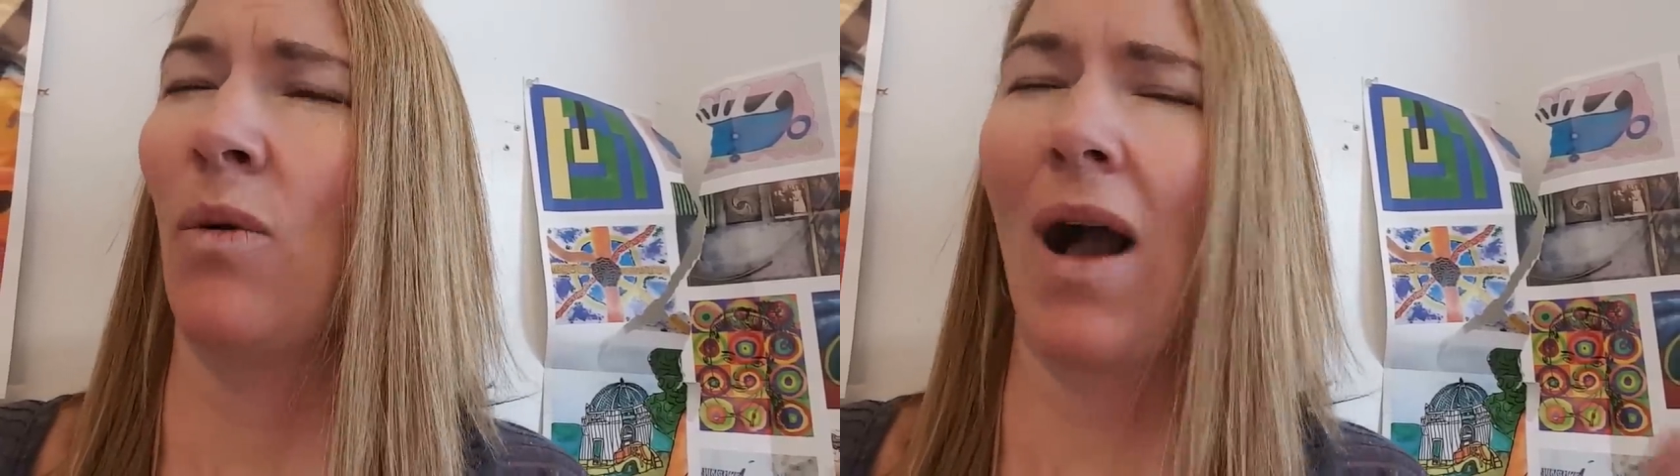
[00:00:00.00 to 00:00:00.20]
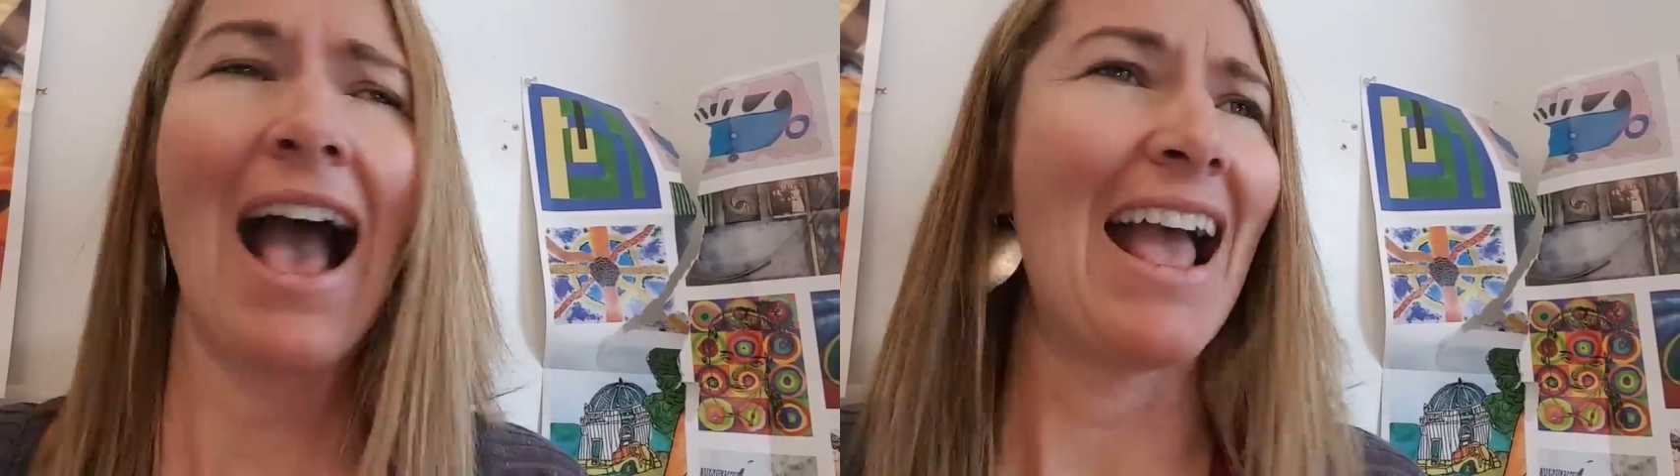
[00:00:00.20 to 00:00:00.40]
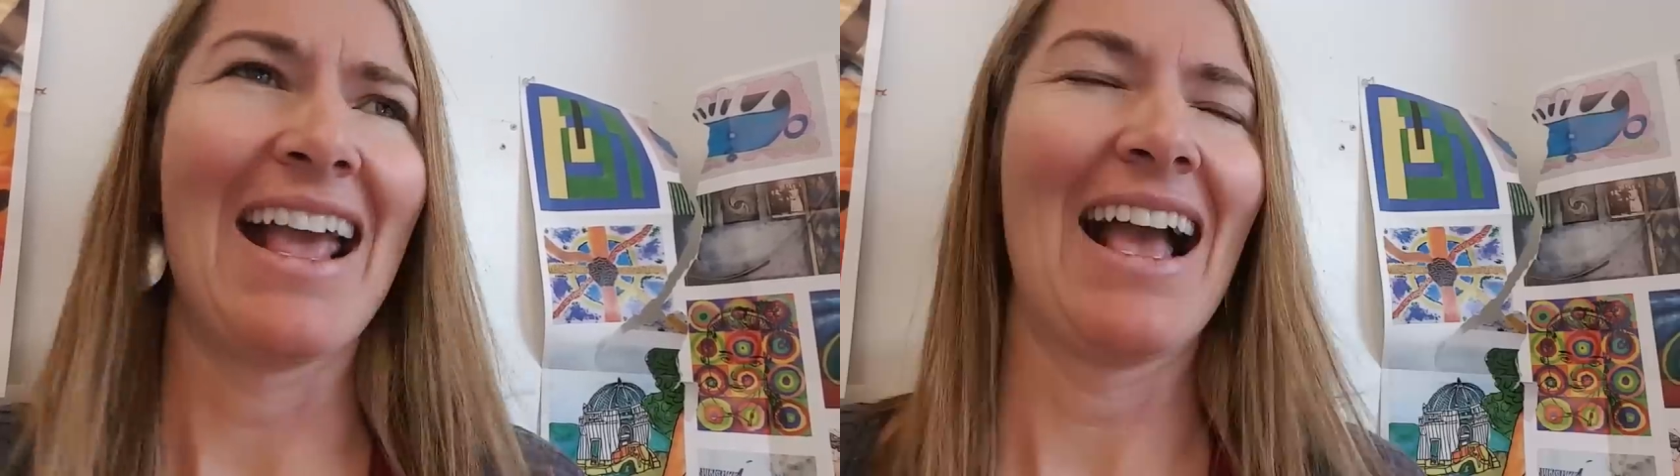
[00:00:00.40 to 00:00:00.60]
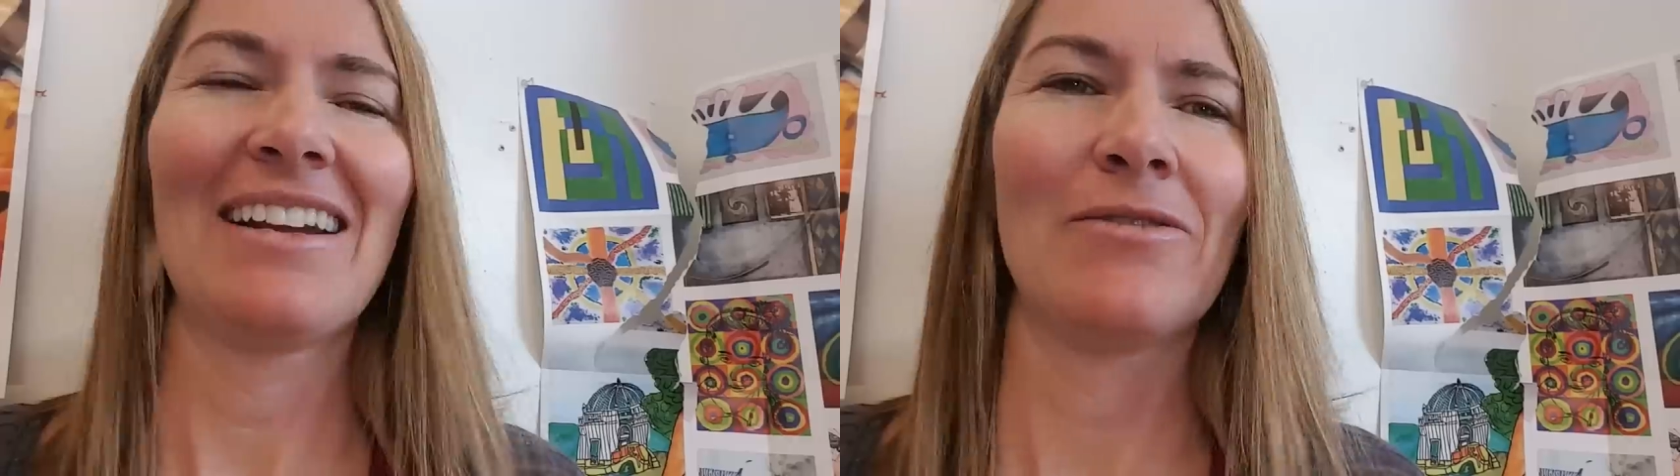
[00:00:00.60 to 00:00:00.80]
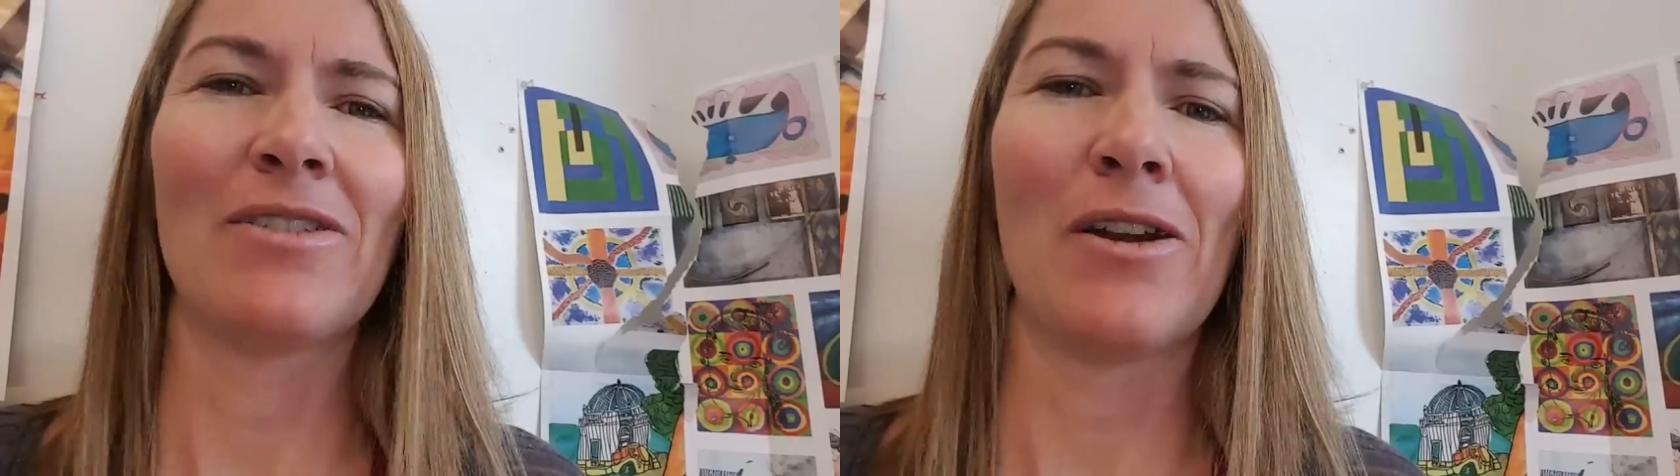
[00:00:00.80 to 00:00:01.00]
Why? I
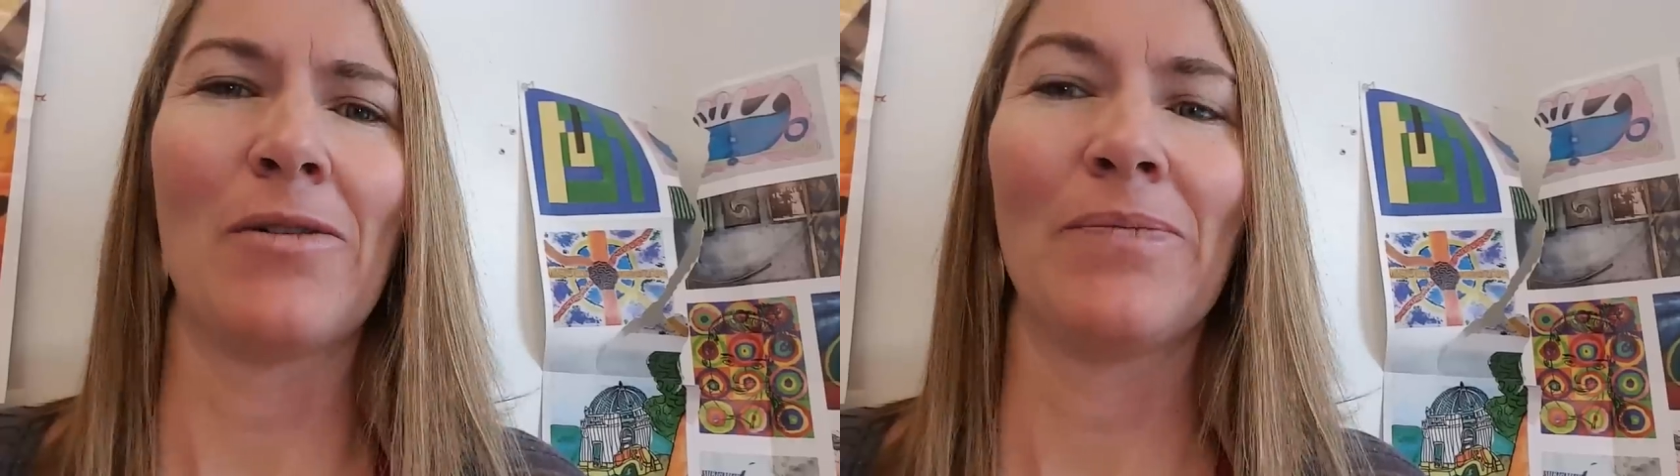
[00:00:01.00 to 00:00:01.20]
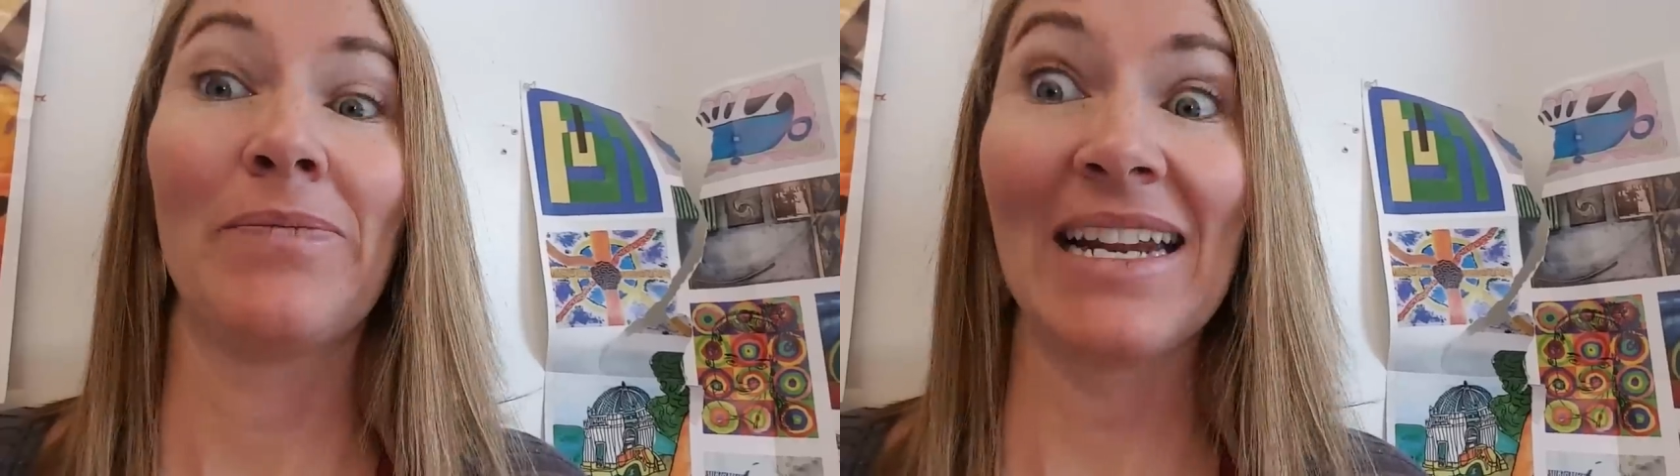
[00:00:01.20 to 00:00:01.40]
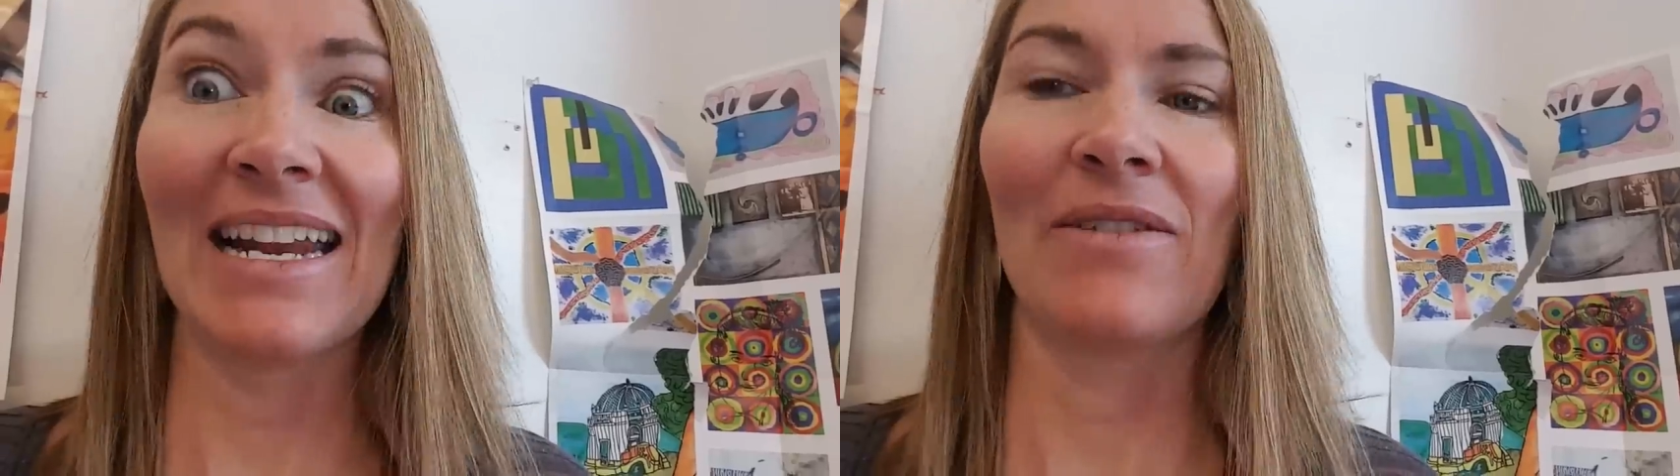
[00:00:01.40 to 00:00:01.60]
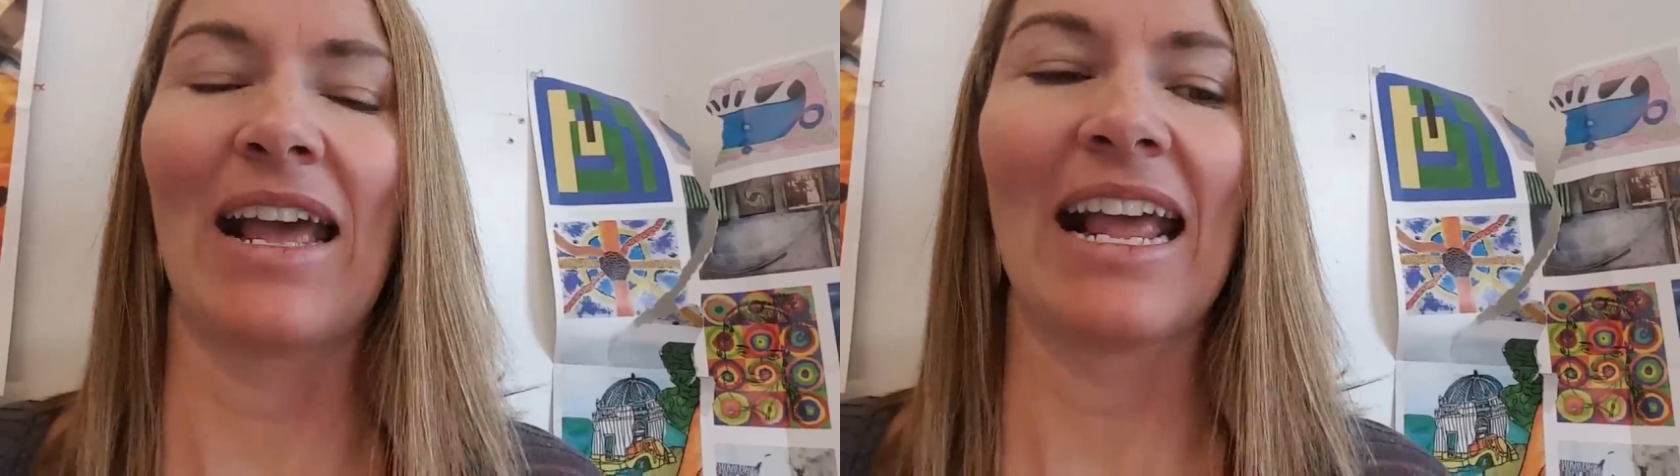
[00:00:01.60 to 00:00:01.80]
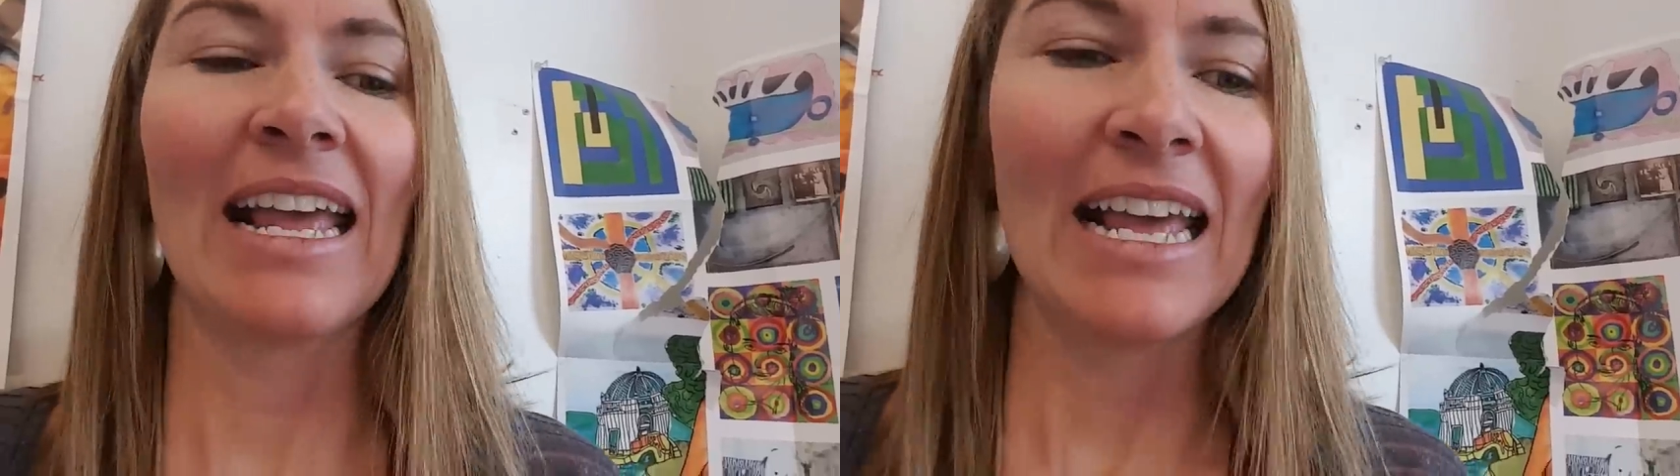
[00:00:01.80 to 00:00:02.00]
don't know. But
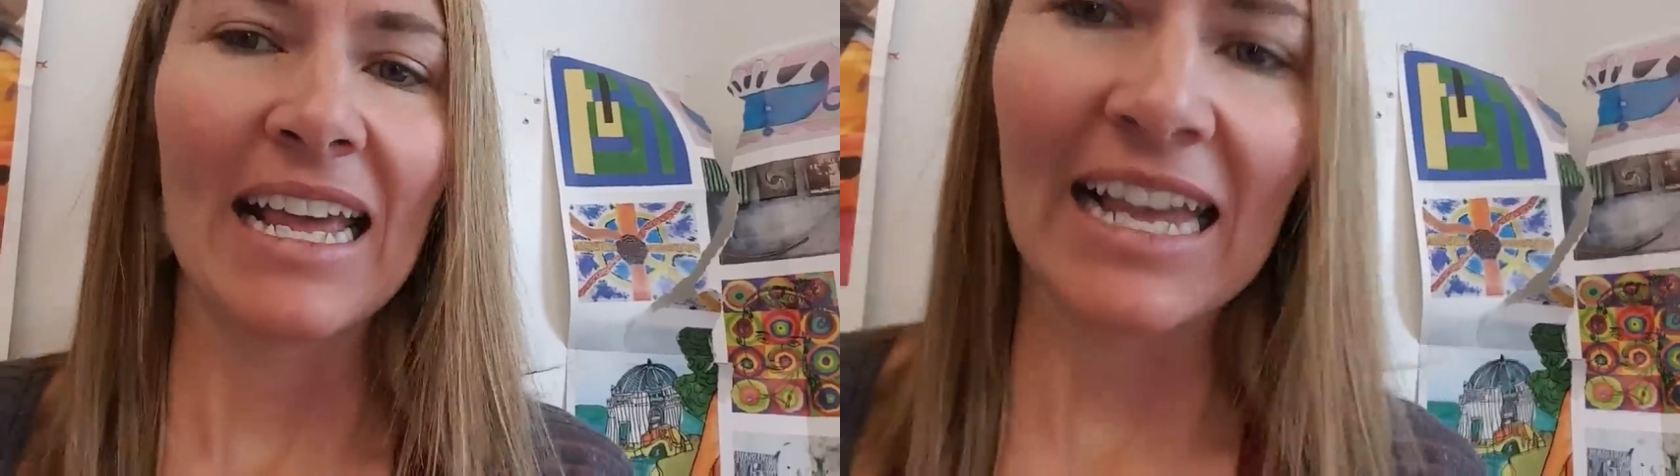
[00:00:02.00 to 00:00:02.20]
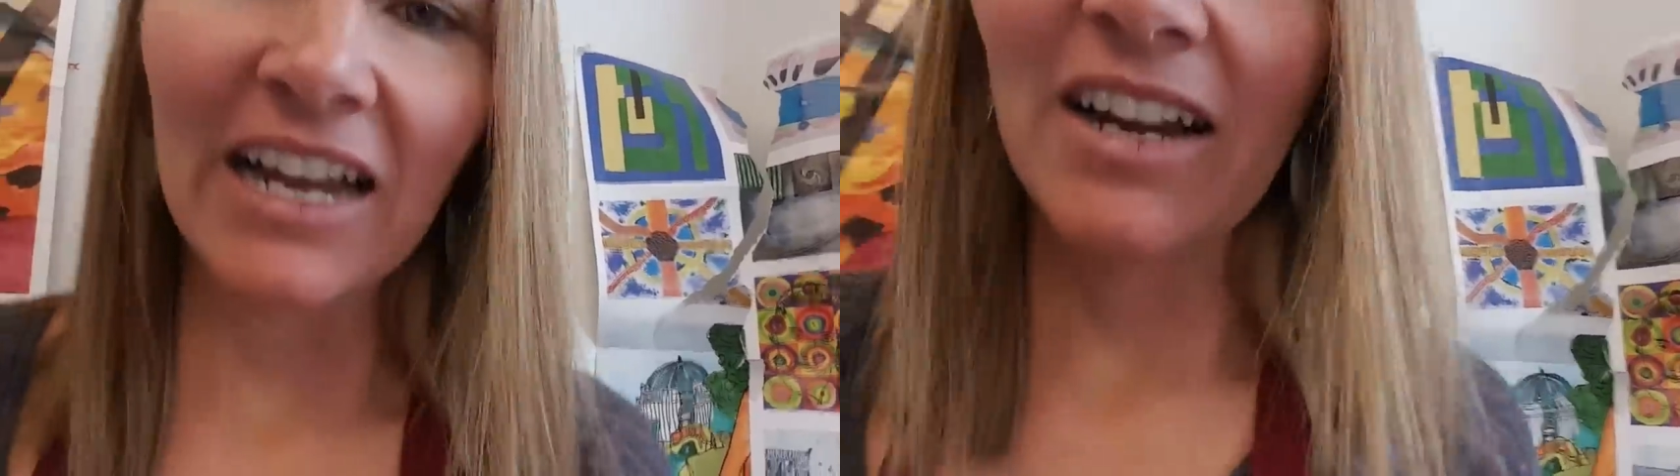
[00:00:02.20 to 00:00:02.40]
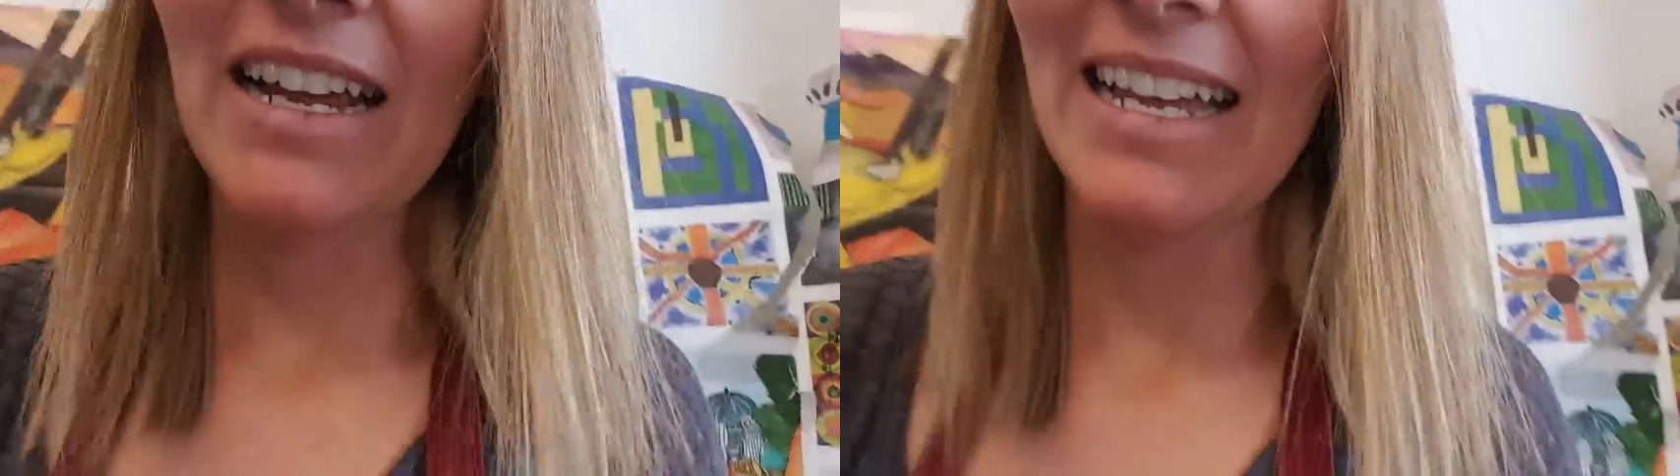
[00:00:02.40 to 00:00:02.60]
anyway, here